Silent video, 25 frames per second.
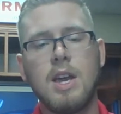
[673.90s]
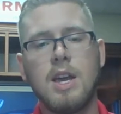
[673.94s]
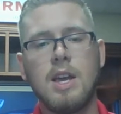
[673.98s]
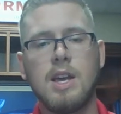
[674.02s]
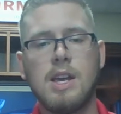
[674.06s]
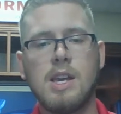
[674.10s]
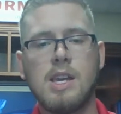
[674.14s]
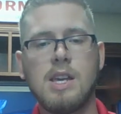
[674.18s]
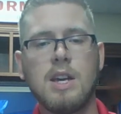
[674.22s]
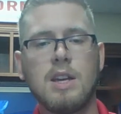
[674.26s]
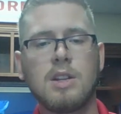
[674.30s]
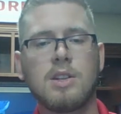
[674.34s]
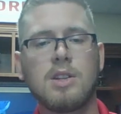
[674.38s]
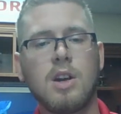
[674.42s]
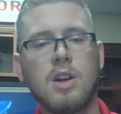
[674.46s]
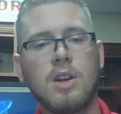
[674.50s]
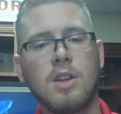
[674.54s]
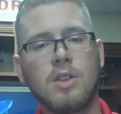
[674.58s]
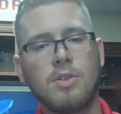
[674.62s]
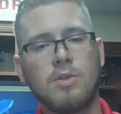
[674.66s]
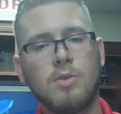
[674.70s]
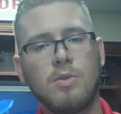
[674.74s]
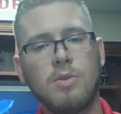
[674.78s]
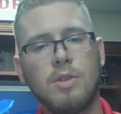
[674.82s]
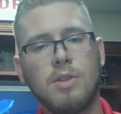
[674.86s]
He had gone
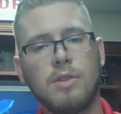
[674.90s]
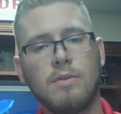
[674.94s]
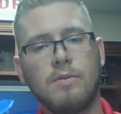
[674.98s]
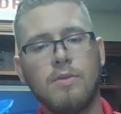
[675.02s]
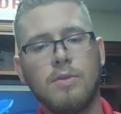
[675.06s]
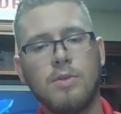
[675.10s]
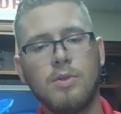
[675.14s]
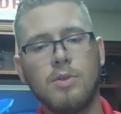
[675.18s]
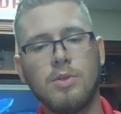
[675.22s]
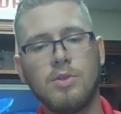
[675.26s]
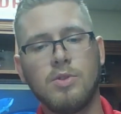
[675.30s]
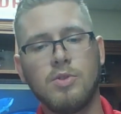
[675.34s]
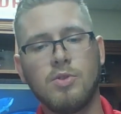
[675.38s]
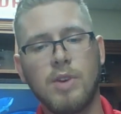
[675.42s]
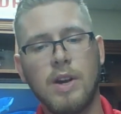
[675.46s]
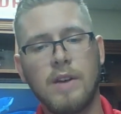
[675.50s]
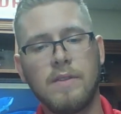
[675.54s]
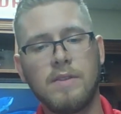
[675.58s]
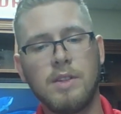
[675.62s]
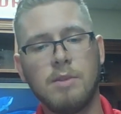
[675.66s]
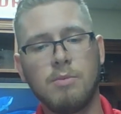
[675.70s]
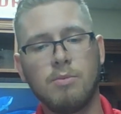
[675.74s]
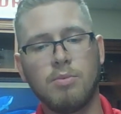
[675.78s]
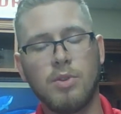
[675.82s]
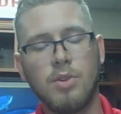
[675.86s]
through the full
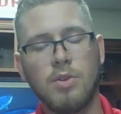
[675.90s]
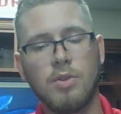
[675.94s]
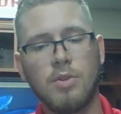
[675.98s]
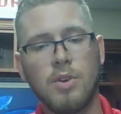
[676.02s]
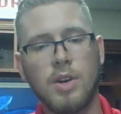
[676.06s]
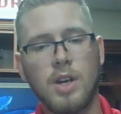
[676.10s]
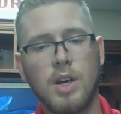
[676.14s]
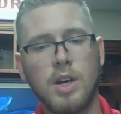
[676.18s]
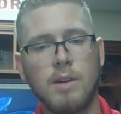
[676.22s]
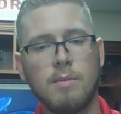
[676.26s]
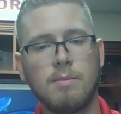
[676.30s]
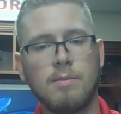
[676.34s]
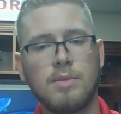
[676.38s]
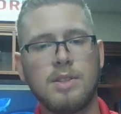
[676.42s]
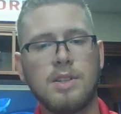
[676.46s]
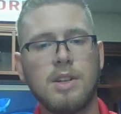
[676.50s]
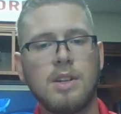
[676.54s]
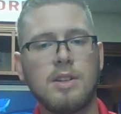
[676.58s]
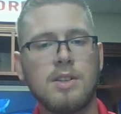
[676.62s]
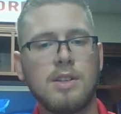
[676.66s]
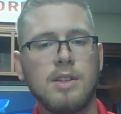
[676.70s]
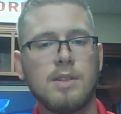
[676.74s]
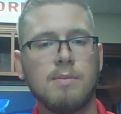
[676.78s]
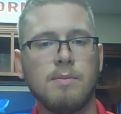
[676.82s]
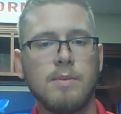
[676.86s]
drafting program,
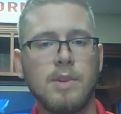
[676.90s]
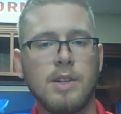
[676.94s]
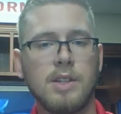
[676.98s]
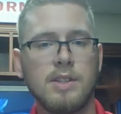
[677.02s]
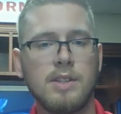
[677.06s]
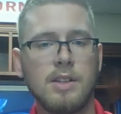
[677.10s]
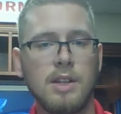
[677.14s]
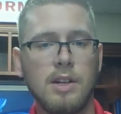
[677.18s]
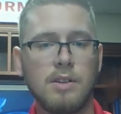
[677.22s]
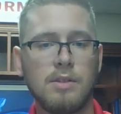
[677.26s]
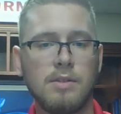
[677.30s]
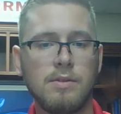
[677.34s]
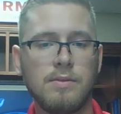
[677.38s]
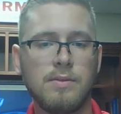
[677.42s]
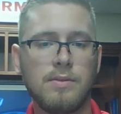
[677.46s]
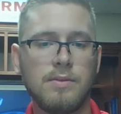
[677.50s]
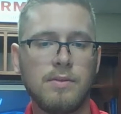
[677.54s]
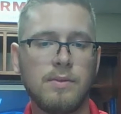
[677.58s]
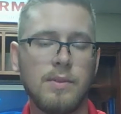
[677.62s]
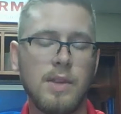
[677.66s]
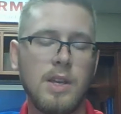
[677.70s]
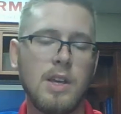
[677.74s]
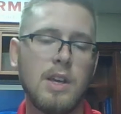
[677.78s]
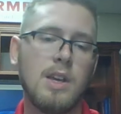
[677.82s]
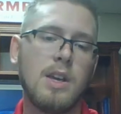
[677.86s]
such as myself,
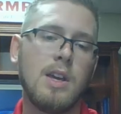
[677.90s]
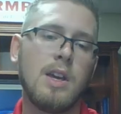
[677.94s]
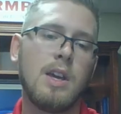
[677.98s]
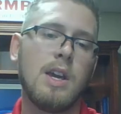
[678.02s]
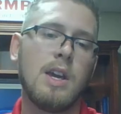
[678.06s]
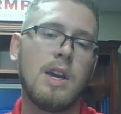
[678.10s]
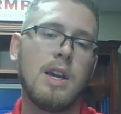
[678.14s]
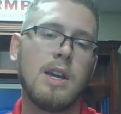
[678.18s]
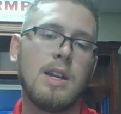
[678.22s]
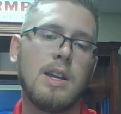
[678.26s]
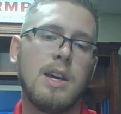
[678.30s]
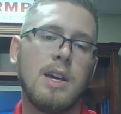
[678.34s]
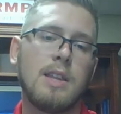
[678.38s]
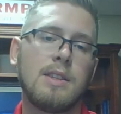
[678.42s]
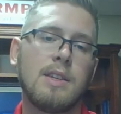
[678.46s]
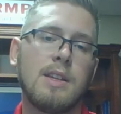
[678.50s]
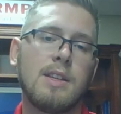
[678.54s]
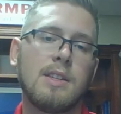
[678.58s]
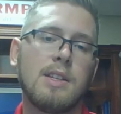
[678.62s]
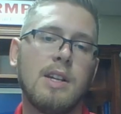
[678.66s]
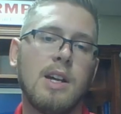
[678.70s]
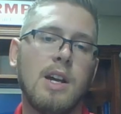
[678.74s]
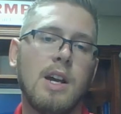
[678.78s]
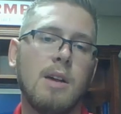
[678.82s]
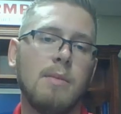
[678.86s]
and at that
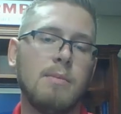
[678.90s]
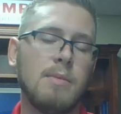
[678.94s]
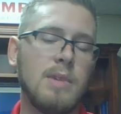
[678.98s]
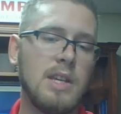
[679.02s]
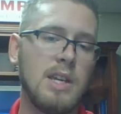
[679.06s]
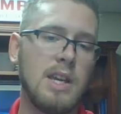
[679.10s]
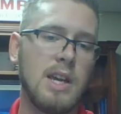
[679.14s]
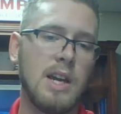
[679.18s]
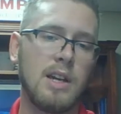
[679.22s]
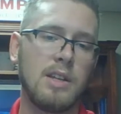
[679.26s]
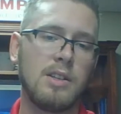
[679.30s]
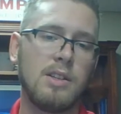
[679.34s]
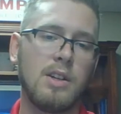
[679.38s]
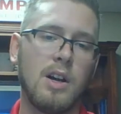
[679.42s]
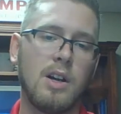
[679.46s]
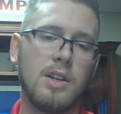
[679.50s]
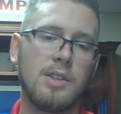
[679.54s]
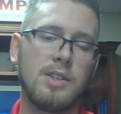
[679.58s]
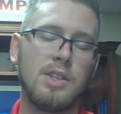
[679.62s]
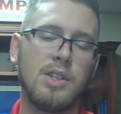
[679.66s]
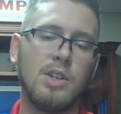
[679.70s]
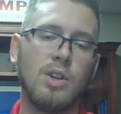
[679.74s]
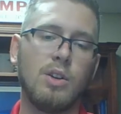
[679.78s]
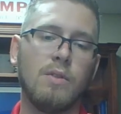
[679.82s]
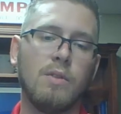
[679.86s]
time he had gone
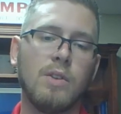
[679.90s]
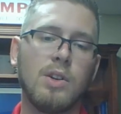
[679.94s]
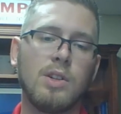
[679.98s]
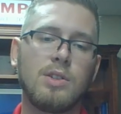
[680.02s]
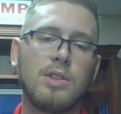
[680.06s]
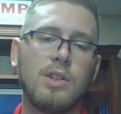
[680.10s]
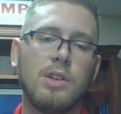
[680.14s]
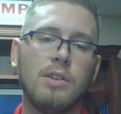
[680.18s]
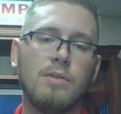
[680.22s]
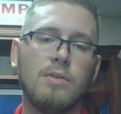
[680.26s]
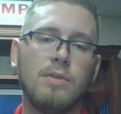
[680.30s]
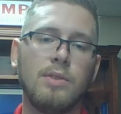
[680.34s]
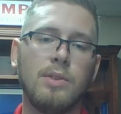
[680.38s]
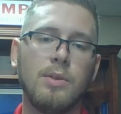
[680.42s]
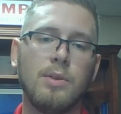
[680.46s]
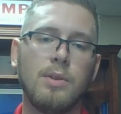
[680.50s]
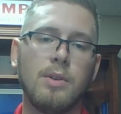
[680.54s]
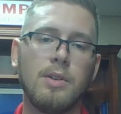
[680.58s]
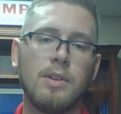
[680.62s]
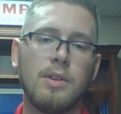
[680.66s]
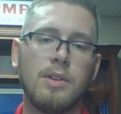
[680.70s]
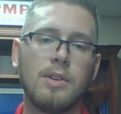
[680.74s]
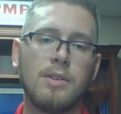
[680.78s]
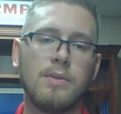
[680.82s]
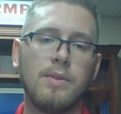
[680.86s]
to University of
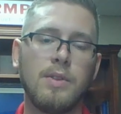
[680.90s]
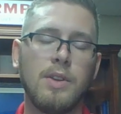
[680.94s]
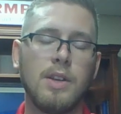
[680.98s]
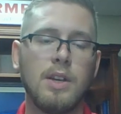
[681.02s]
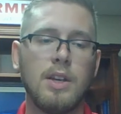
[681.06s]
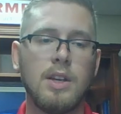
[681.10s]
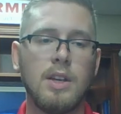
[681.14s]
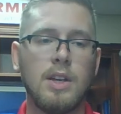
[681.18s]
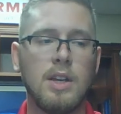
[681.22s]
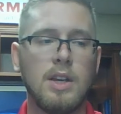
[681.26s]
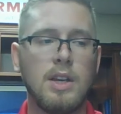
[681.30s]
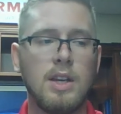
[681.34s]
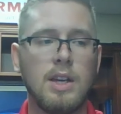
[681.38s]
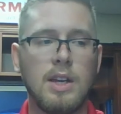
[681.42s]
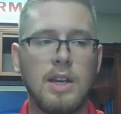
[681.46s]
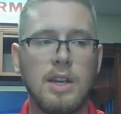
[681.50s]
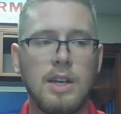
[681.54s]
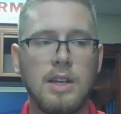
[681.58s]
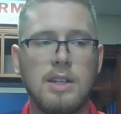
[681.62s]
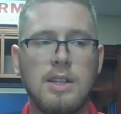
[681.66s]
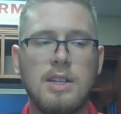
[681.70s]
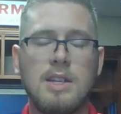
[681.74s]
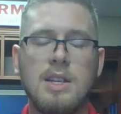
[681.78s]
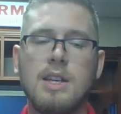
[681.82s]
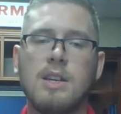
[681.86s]
Florida,
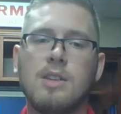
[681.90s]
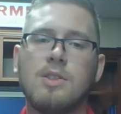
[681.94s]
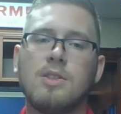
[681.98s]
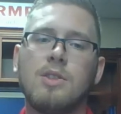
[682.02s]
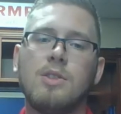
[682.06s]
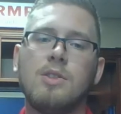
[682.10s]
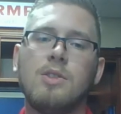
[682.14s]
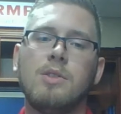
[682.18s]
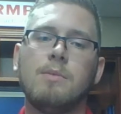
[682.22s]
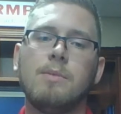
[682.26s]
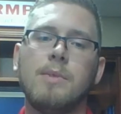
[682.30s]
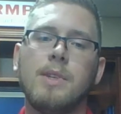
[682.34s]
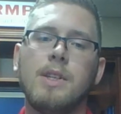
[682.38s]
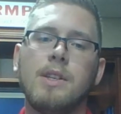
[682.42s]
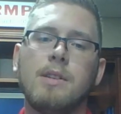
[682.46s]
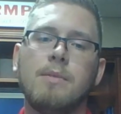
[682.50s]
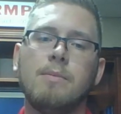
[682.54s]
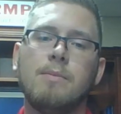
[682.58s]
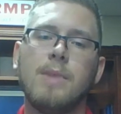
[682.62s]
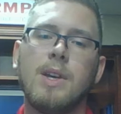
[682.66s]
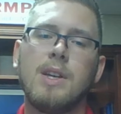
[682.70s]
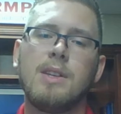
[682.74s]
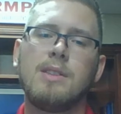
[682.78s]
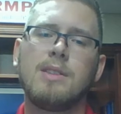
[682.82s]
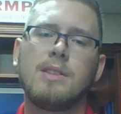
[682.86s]
and he had told me
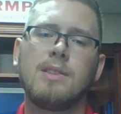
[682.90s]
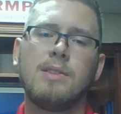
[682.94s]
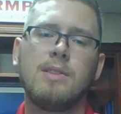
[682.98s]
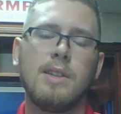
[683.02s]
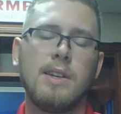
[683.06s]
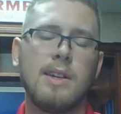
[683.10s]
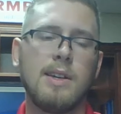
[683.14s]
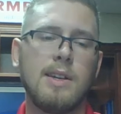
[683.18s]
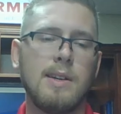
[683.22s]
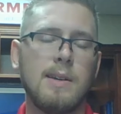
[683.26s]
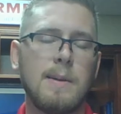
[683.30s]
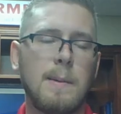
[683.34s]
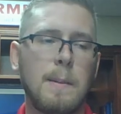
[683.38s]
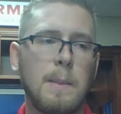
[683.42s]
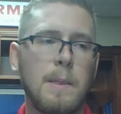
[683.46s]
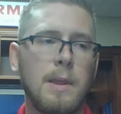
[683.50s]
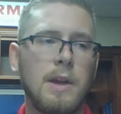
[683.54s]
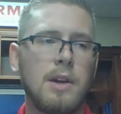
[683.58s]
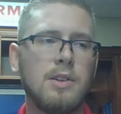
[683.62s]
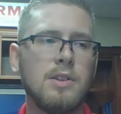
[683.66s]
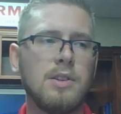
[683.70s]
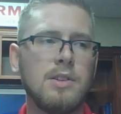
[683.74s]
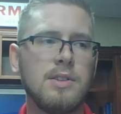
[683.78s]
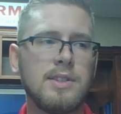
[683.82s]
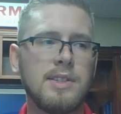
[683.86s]
basically a
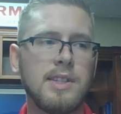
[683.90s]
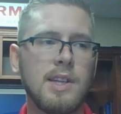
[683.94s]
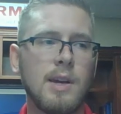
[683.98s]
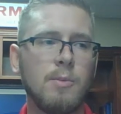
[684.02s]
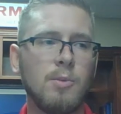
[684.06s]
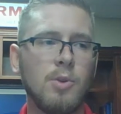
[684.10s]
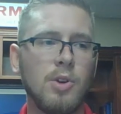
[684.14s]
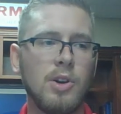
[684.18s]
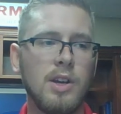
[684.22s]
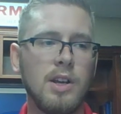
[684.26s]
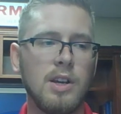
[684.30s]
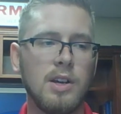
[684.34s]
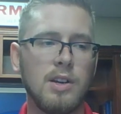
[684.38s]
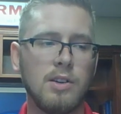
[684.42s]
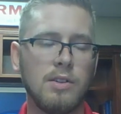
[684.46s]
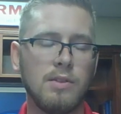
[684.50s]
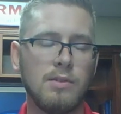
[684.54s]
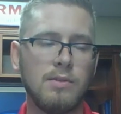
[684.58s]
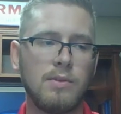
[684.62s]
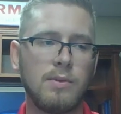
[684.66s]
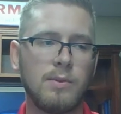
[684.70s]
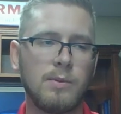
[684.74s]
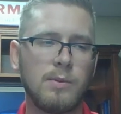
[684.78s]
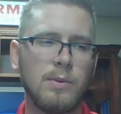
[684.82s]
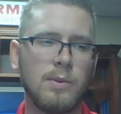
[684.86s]
good summary
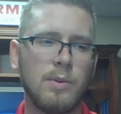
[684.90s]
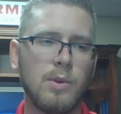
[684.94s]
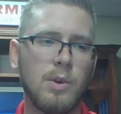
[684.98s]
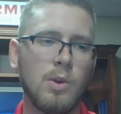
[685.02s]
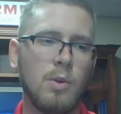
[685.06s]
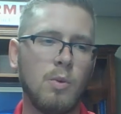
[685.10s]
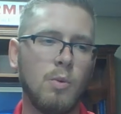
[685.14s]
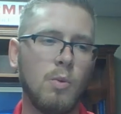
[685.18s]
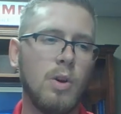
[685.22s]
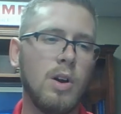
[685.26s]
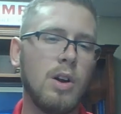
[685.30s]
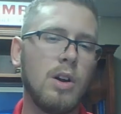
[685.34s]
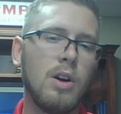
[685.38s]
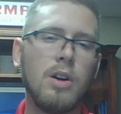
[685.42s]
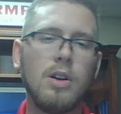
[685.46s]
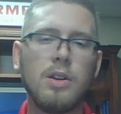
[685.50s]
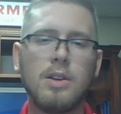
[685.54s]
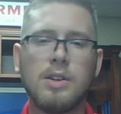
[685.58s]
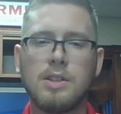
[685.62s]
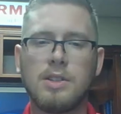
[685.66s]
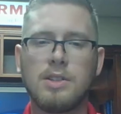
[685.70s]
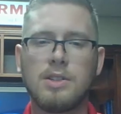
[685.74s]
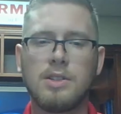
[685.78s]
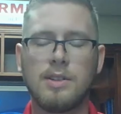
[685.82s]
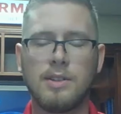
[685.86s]
of what all
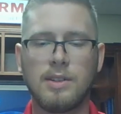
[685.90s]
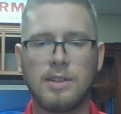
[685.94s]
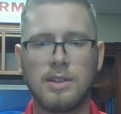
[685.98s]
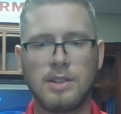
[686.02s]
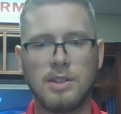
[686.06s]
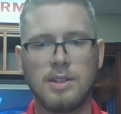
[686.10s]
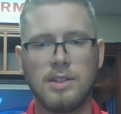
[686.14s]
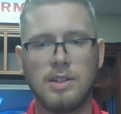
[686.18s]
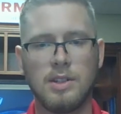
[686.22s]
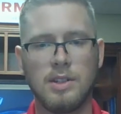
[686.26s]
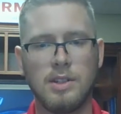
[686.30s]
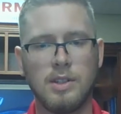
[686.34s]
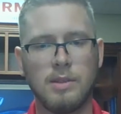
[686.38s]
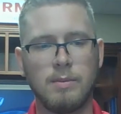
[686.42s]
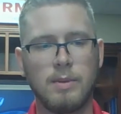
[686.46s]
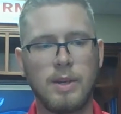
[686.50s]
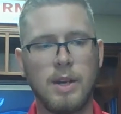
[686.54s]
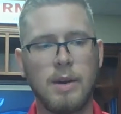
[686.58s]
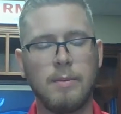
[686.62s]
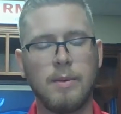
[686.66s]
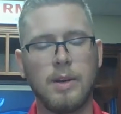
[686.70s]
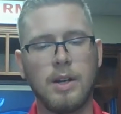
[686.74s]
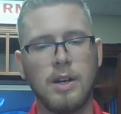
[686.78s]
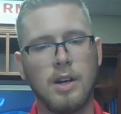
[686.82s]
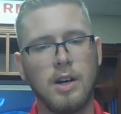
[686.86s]
it took to
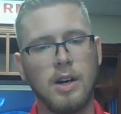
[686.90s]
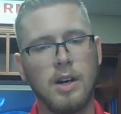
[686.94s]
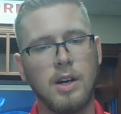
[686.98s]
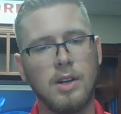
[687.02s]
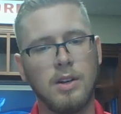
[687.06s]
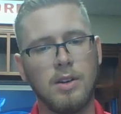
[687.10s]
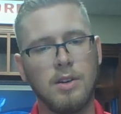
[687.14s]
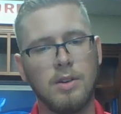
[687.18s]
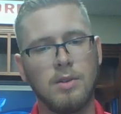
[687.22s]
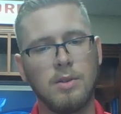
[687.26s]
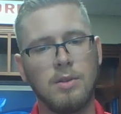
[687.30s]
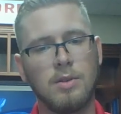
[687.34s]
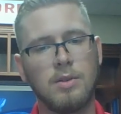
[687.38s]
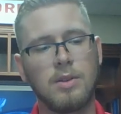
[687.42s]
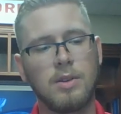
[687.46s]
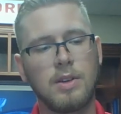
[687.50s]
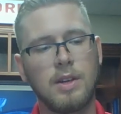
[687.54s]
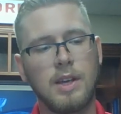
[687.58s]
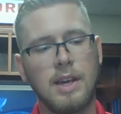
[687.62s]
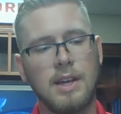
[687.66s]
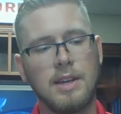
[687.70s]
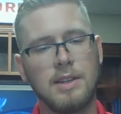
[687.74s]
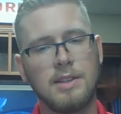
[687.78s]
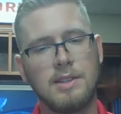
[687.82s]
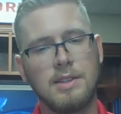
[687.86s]
become an
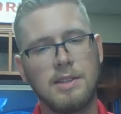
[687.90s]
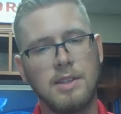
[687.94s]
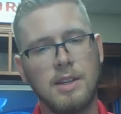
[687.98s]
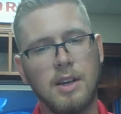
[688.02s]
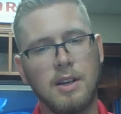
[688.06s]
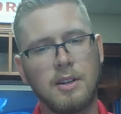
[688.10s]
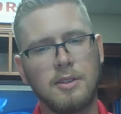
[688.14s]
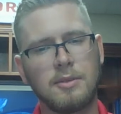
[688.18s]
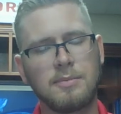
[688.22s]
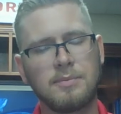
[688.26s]
AutoCAD tech.